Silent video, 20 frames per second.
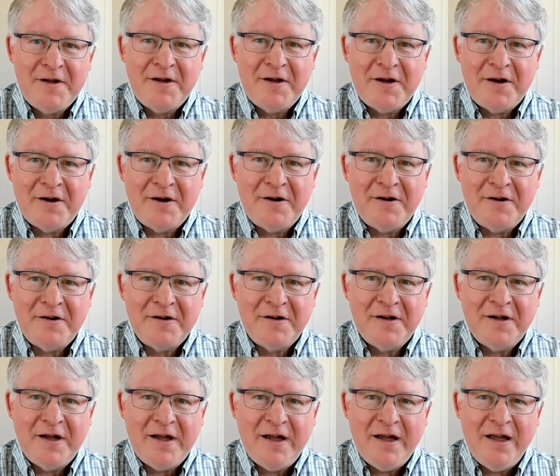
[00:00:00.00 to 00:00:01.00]

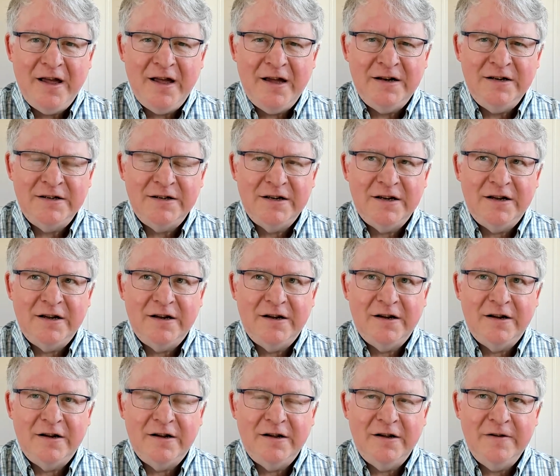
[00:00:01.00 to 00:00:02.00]
And
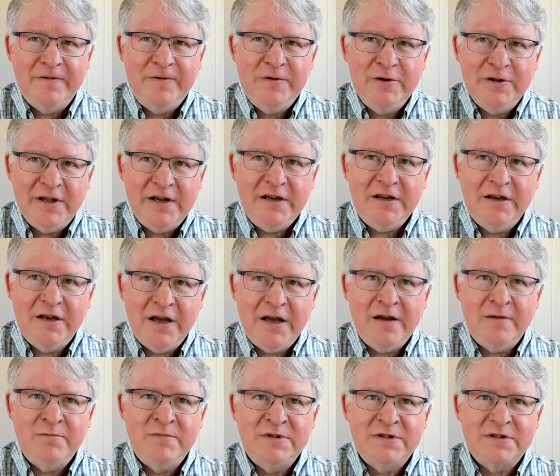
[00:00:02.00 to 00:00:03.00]
if you like
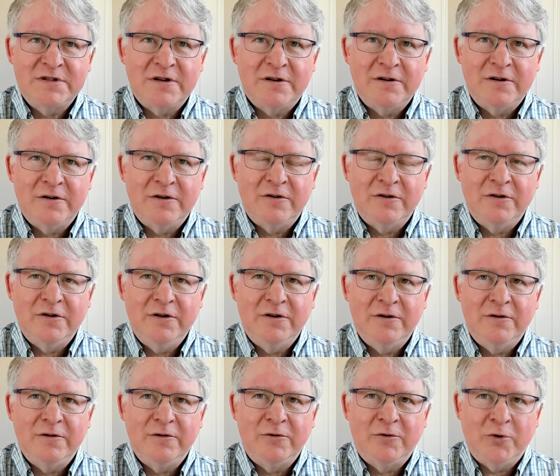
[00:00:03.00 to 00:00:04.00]
games,
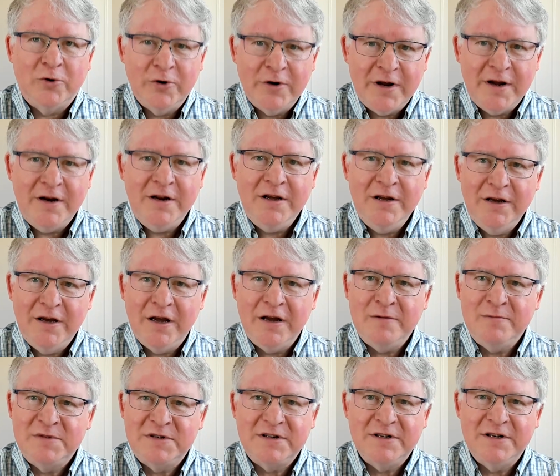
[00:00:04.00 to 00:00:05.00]
creating
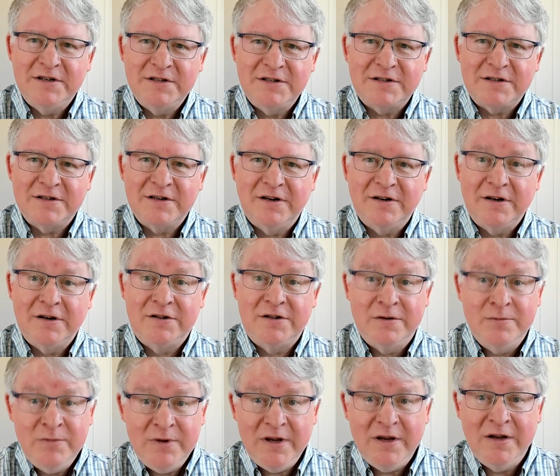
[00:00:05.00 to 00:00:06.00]
games is,
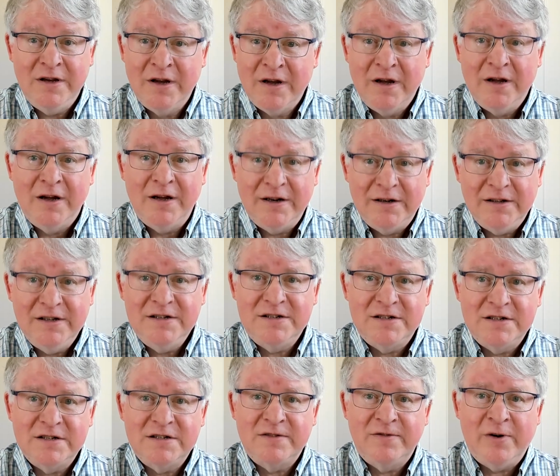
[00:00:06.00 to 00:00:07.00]
to me, at
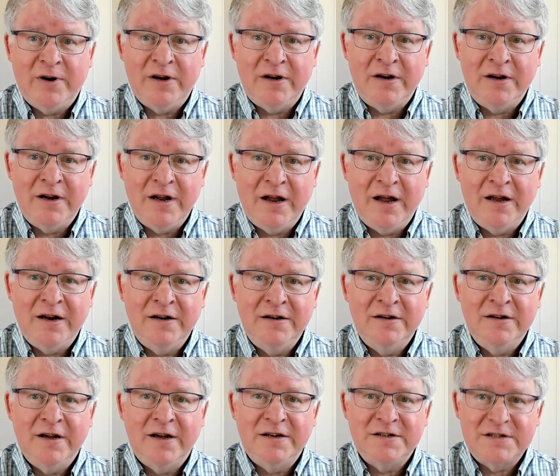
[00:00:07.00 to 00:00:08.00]
least as fun
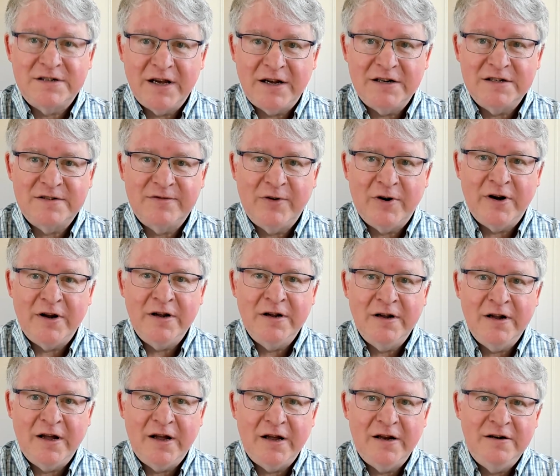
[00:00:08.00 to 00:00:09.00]
and as
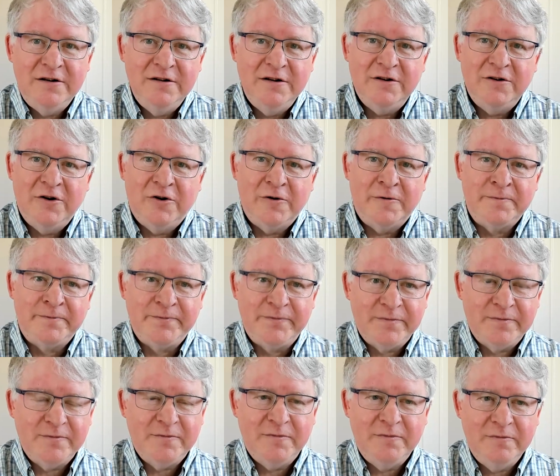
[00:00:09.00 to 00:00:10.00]
satisfying. And,
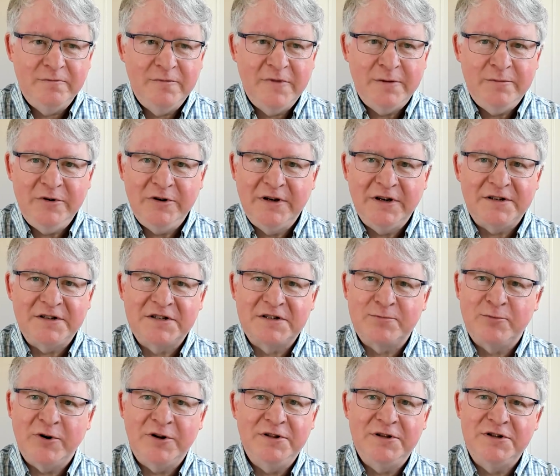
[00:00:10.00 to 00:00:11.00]
maybe you get to
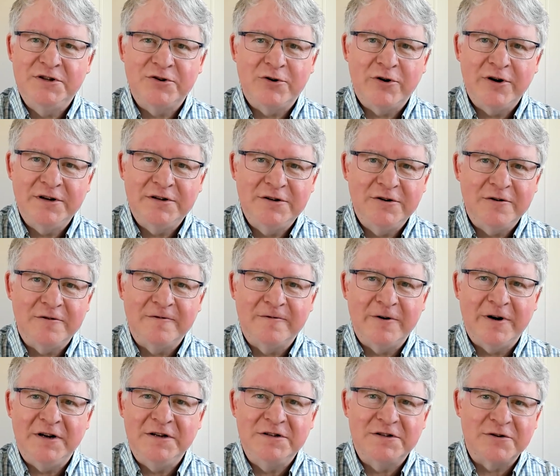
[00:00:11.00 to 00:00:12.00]
spread the joy to your
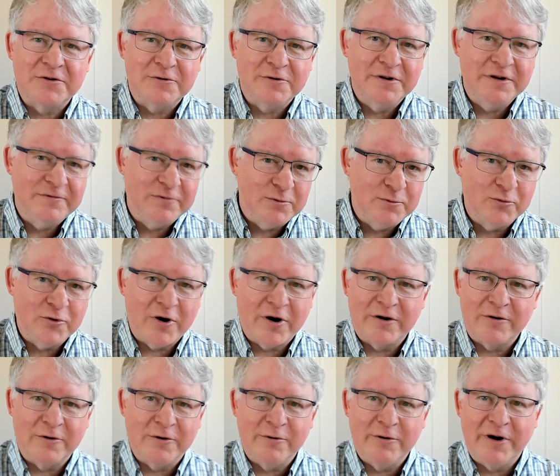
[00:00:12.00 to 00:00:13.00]
friends or even
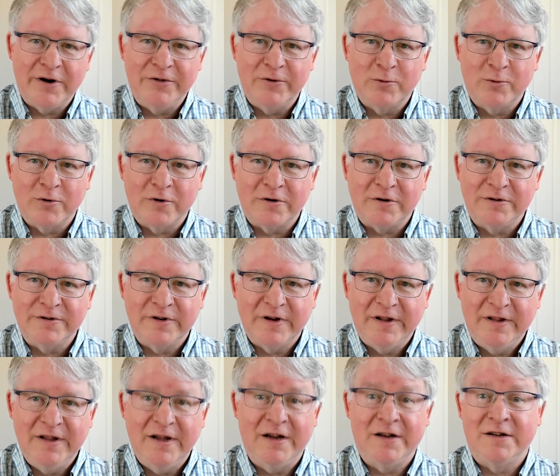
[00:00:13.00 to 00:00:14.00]
broader around the world.
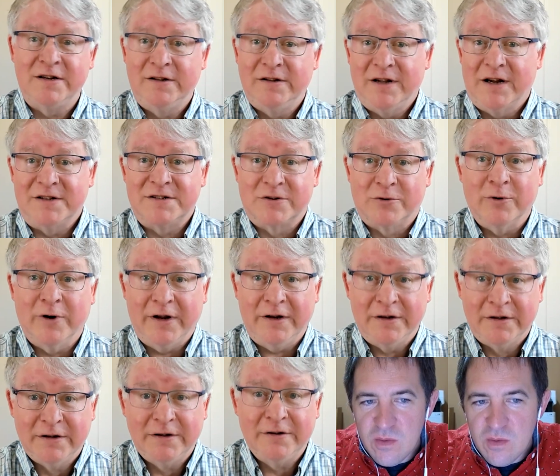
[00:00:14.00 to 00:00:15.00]
And that's
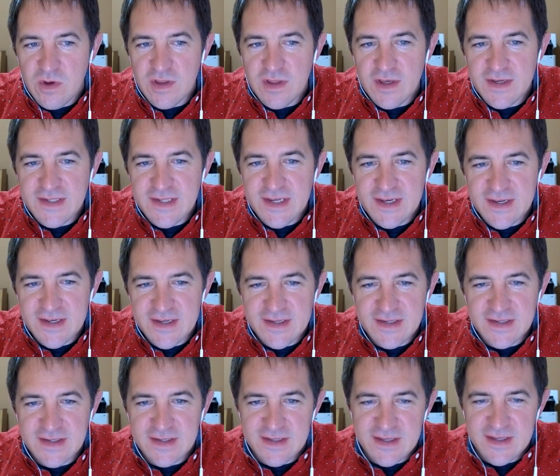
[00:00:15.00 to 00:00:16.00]
great. this
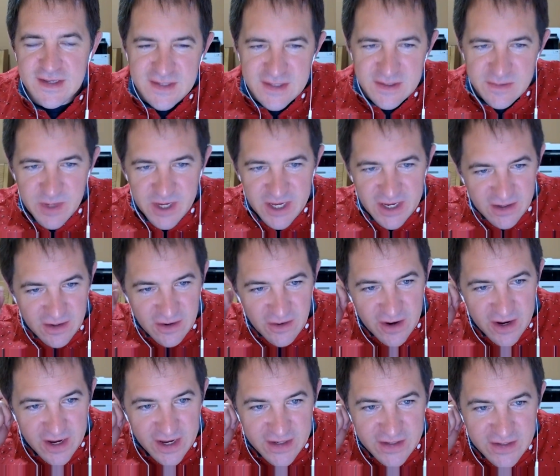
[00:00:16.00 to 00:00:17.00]
has been
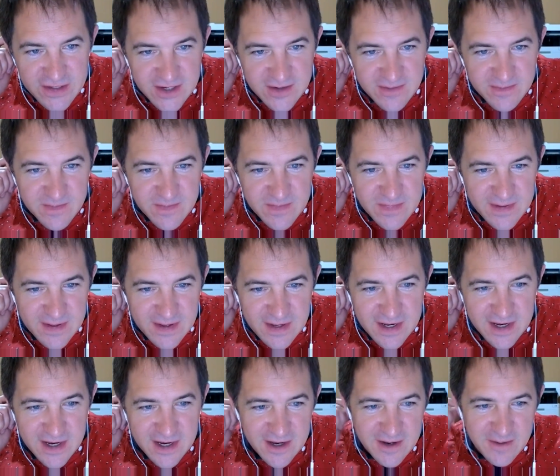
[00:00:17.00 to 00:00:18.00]
great, Jim.
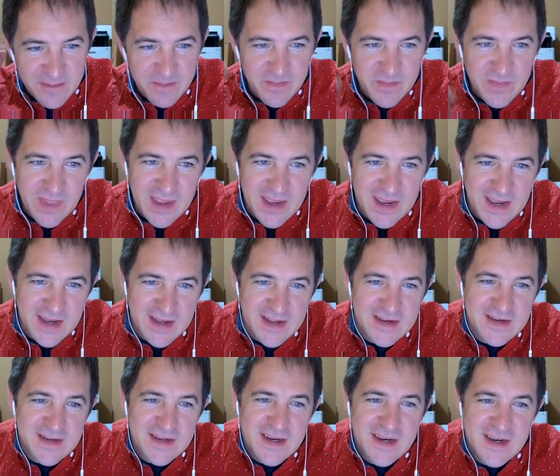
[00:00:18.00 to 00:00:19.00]

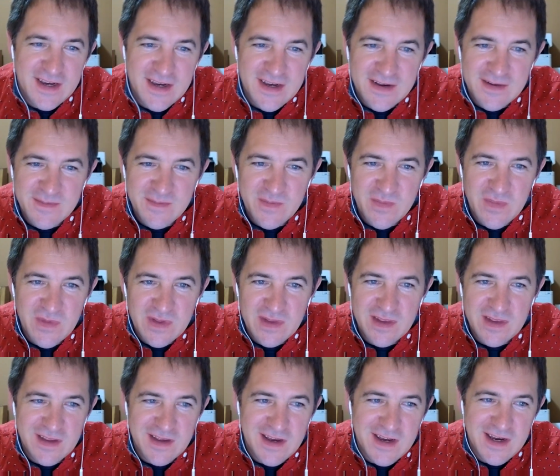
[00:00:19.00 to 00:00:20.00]
And
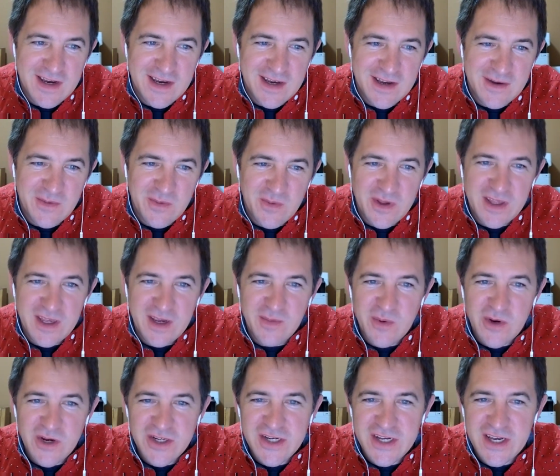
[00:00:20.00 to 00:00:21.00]
really
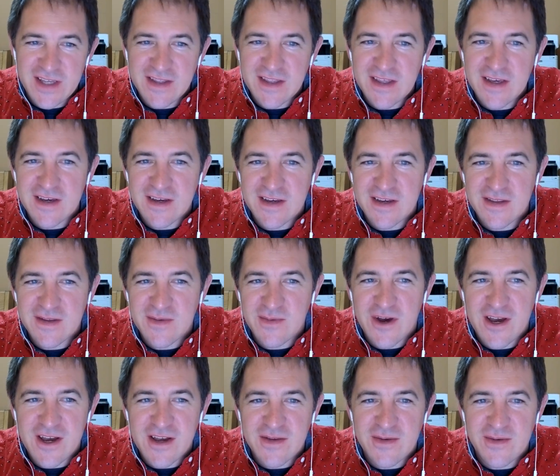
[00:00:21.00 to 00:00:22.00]
appreciate the
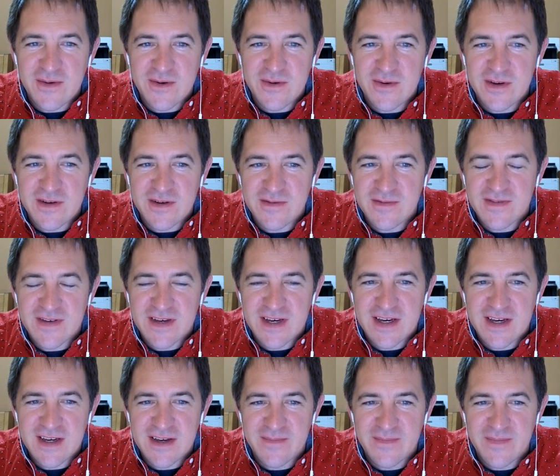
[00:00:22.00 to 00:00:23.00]
walkthrough
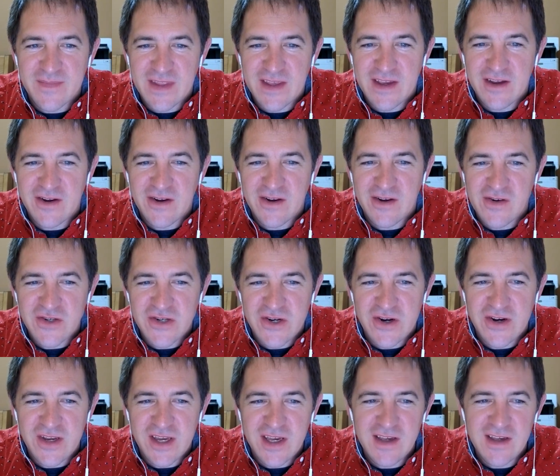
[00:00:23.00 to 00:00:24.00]
of your
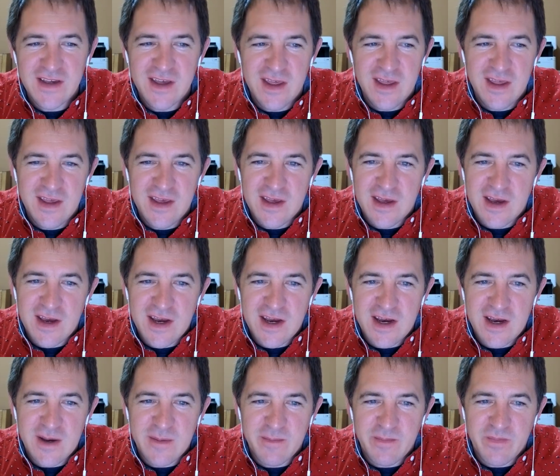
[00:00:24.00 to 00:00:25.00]
journey.
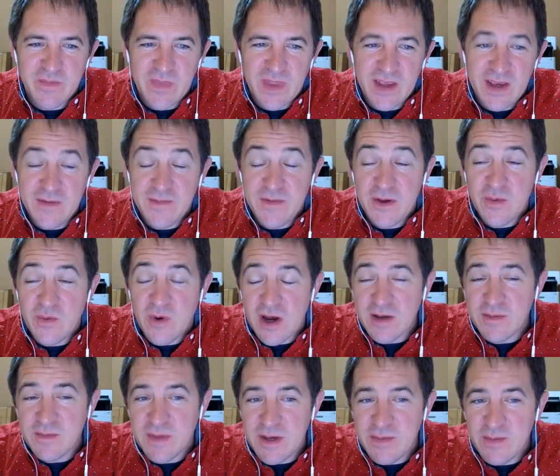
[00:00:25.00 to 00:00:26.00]
If you
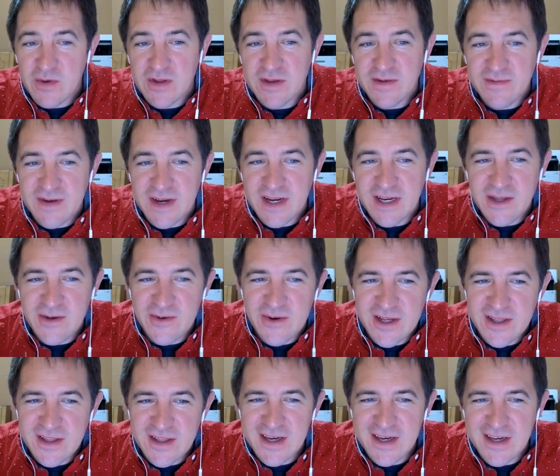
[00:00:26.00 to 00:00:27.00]
want people to find you
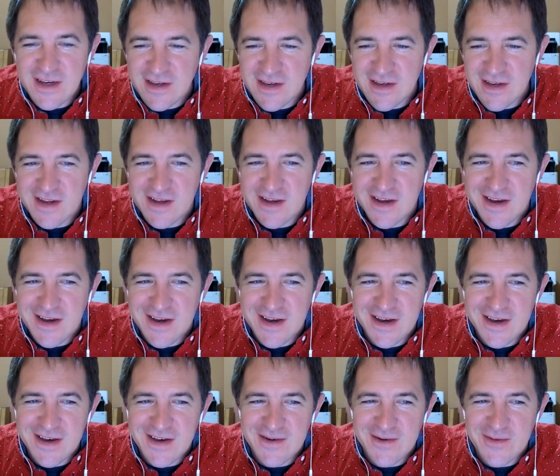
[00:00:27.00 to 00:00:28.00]
online,
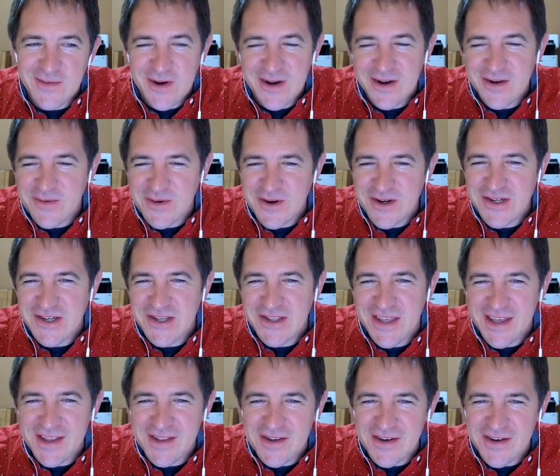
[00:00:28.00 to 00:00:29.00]
where should
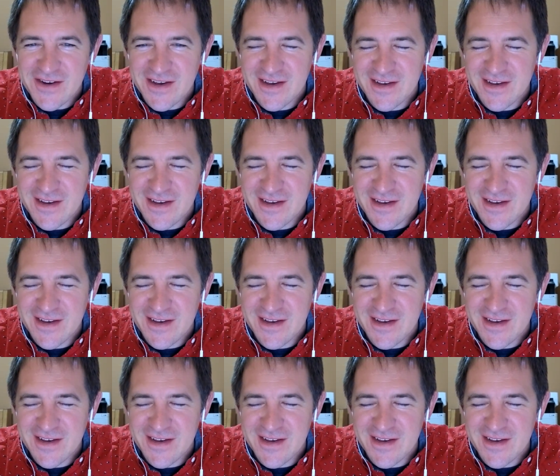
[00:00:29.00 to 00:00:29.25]
they look?